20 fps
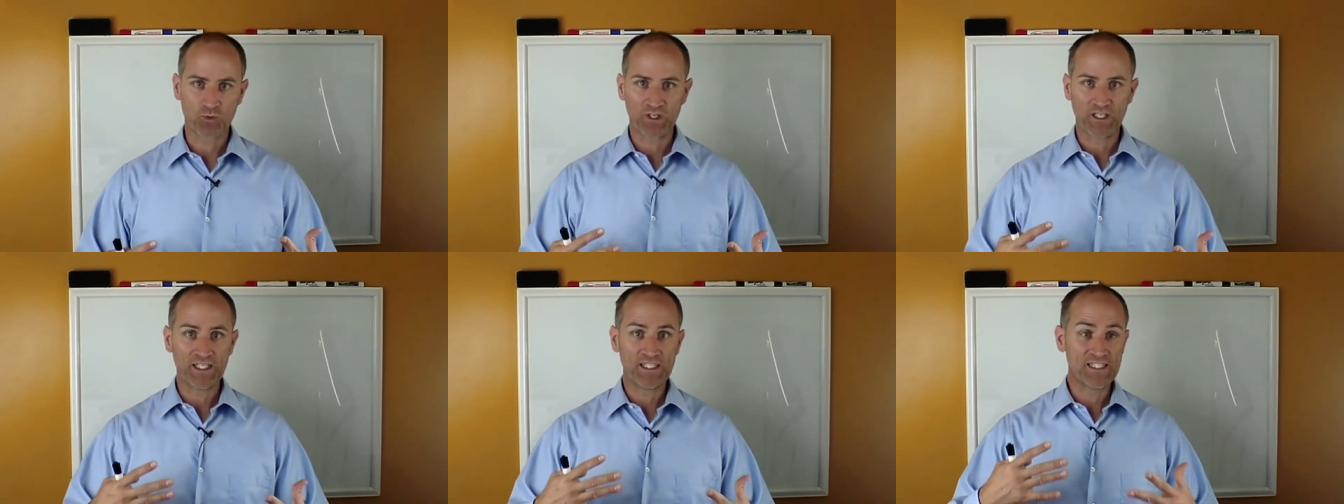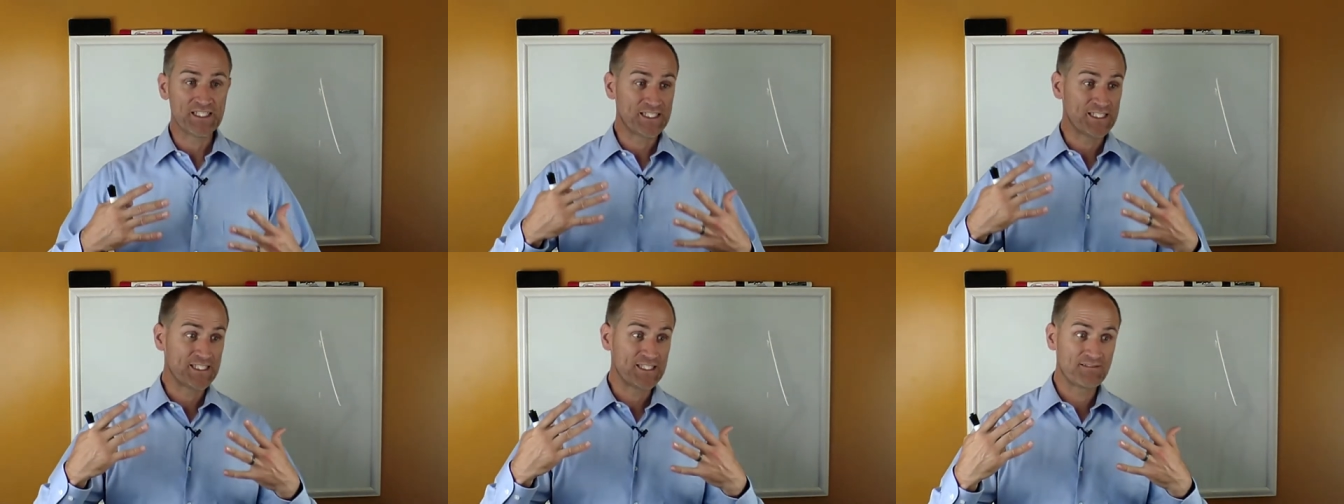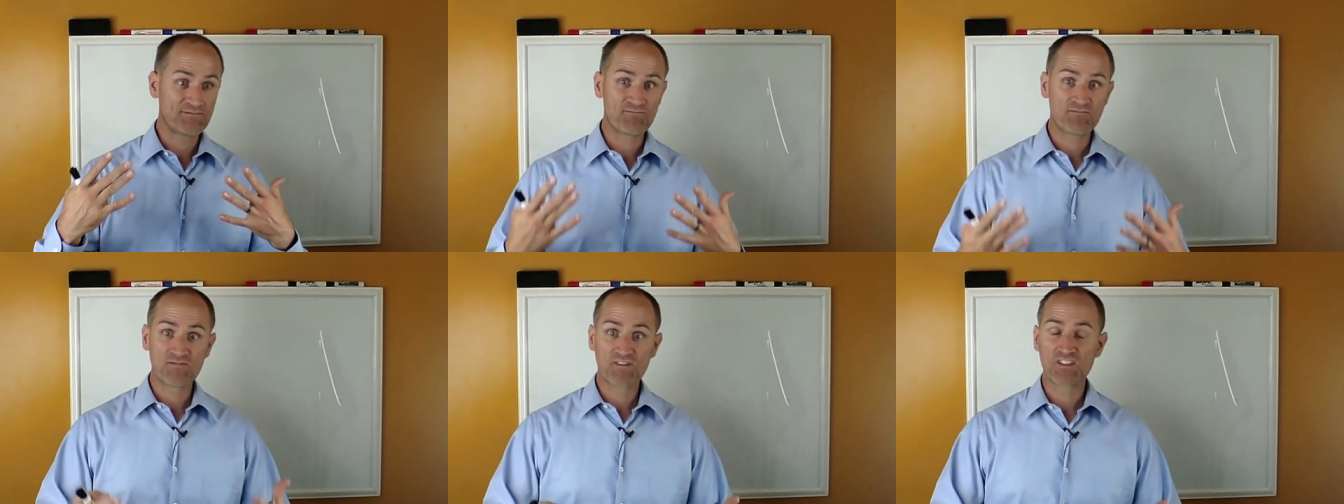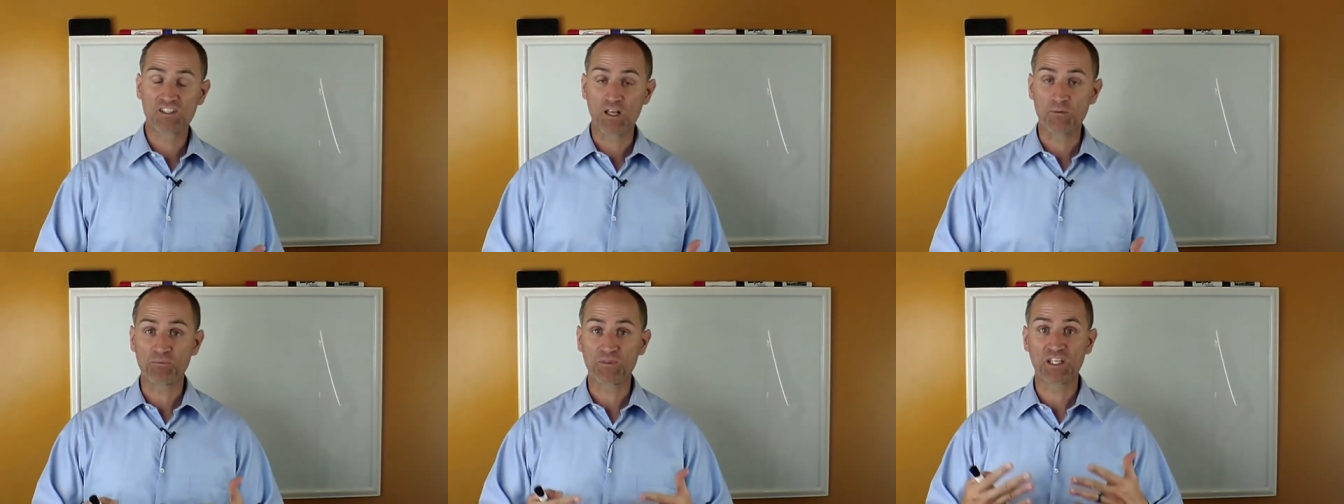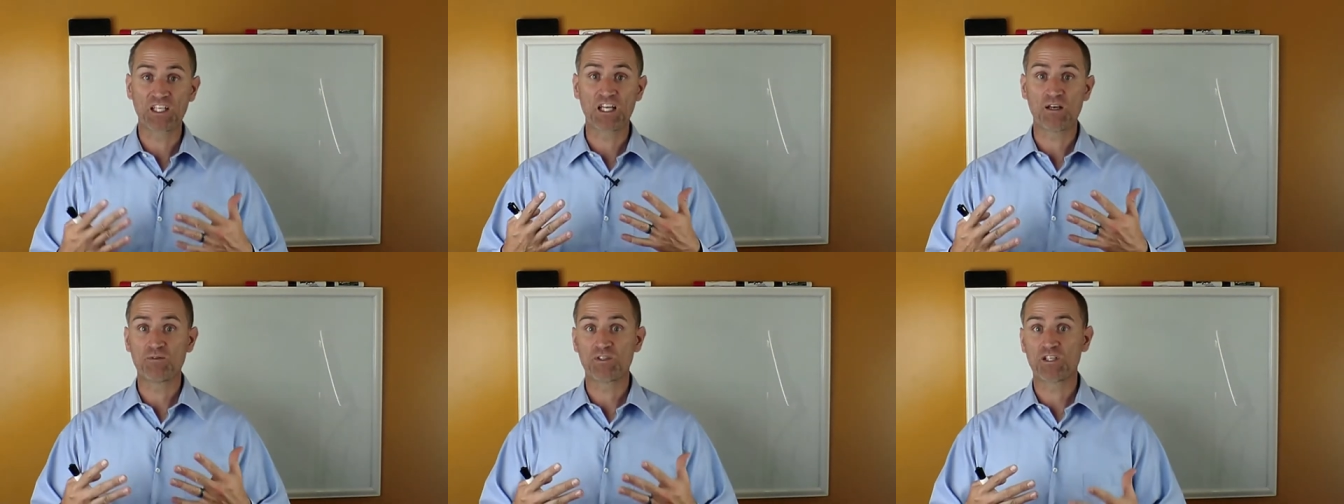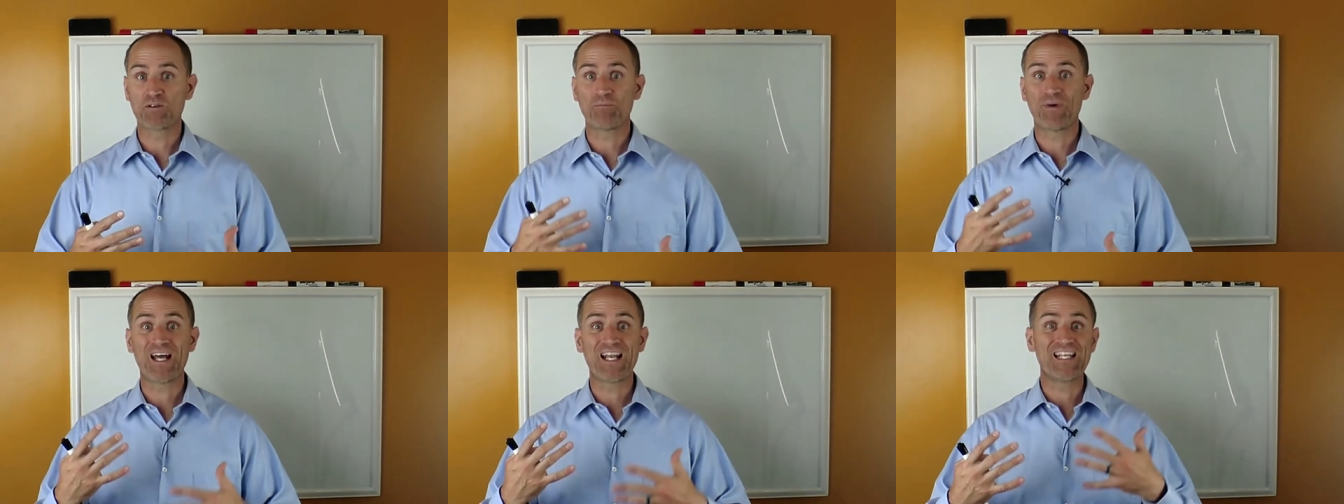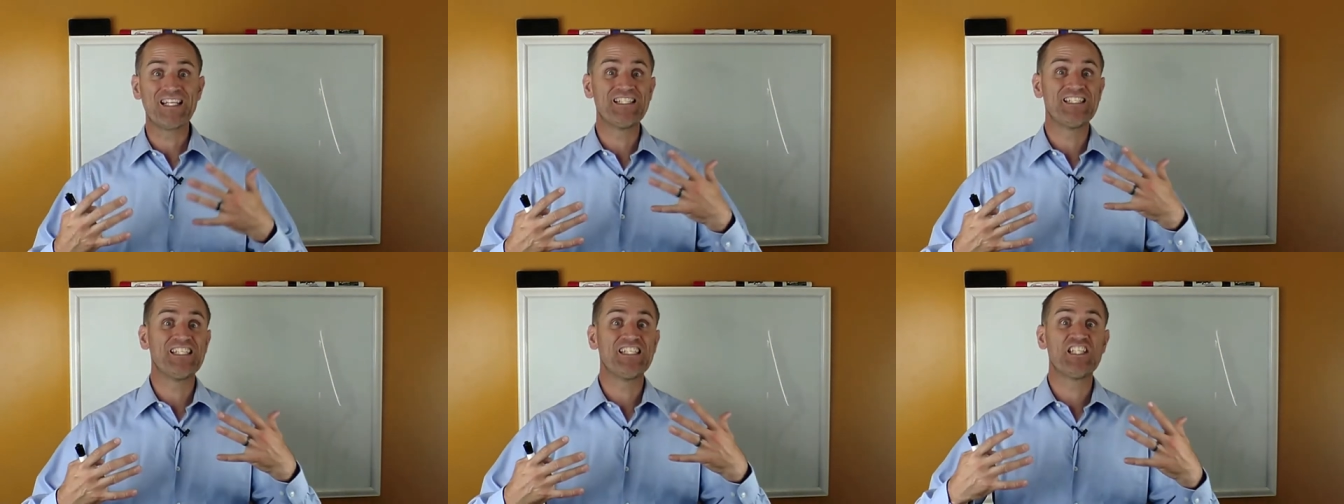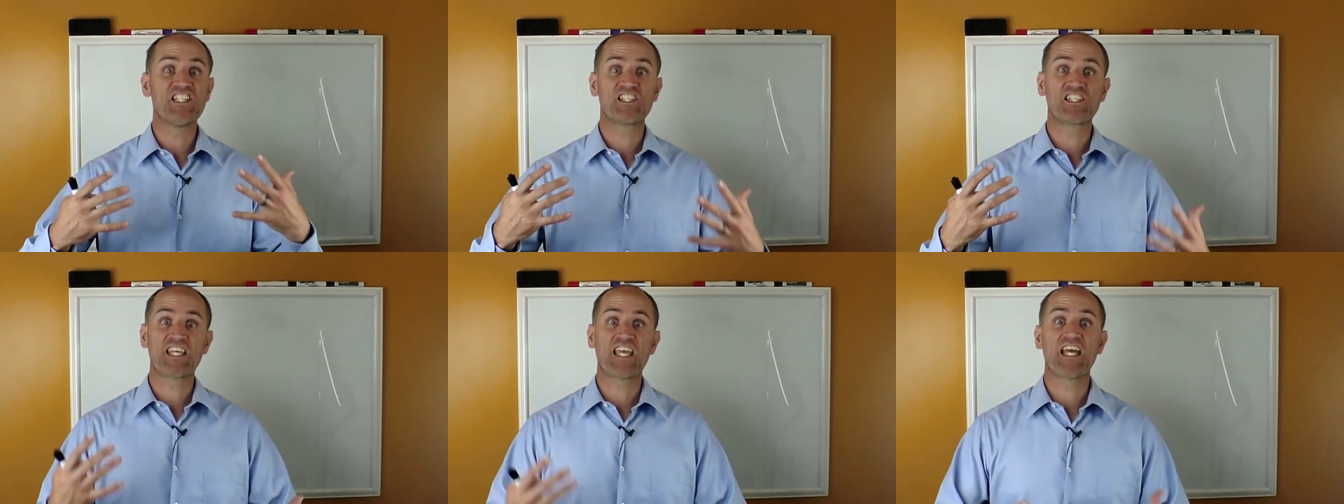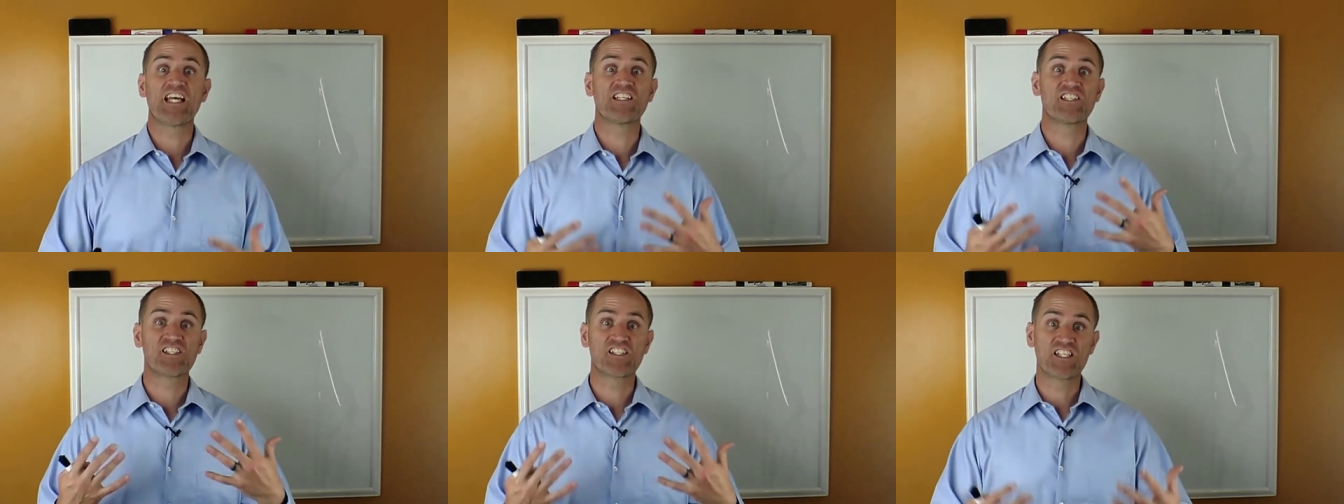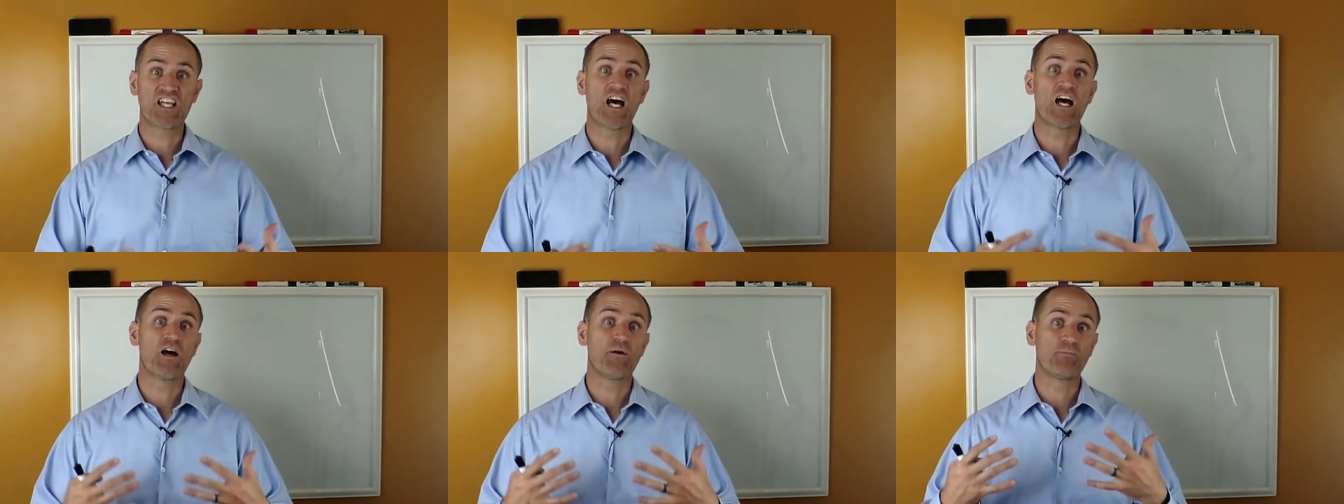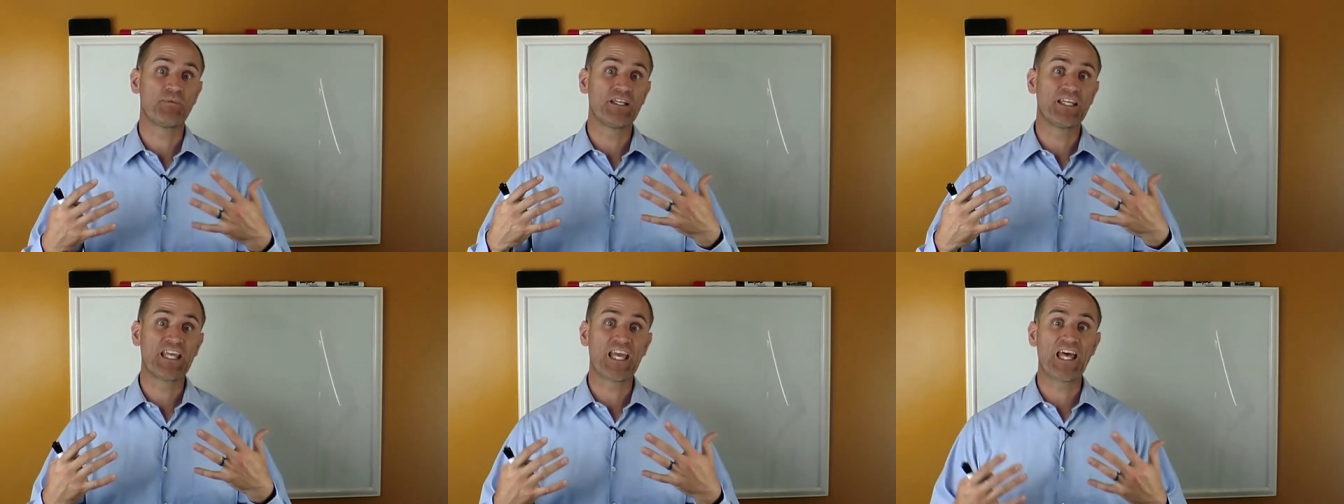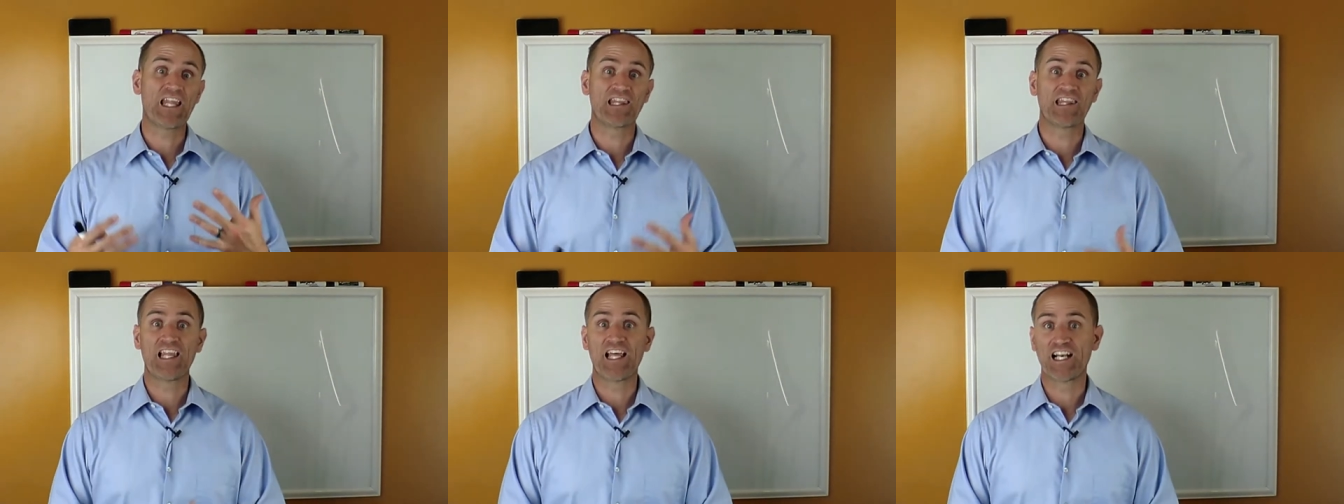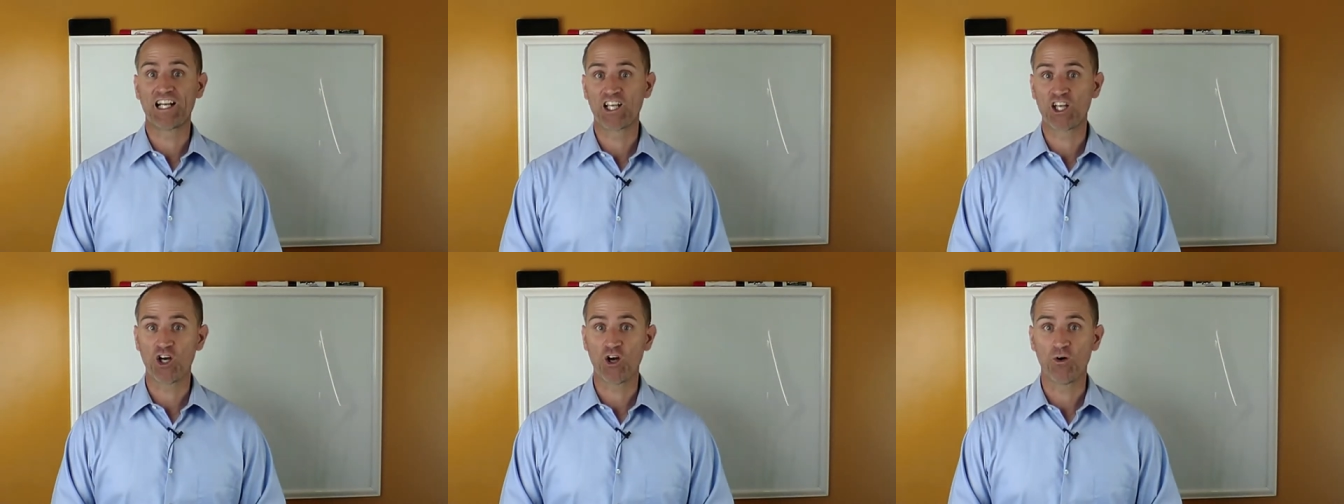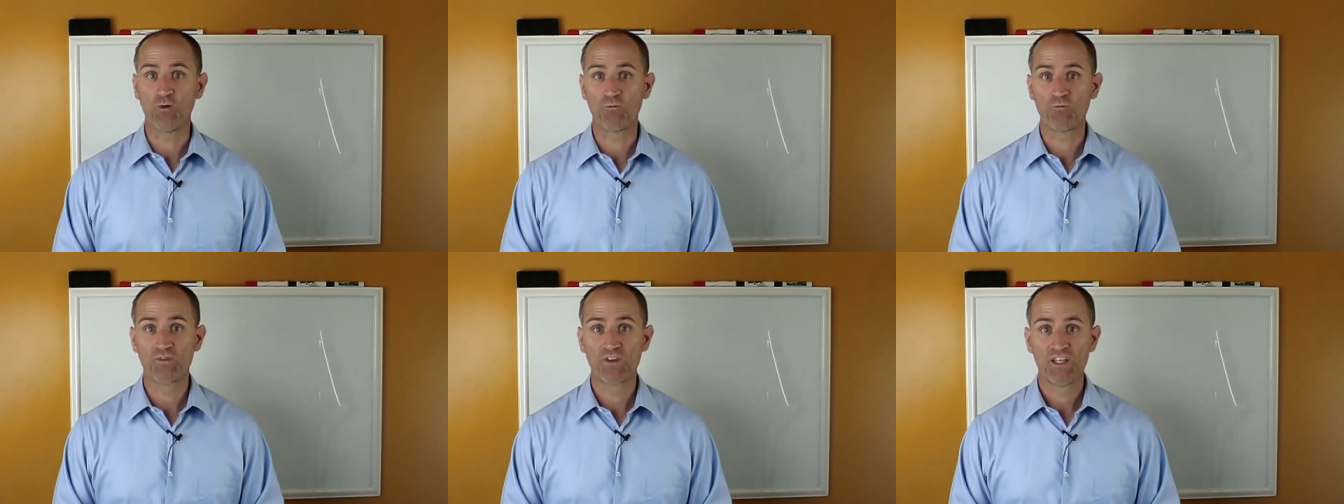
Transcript: where he just something comes into mind and he just can't stop. He can't let it go.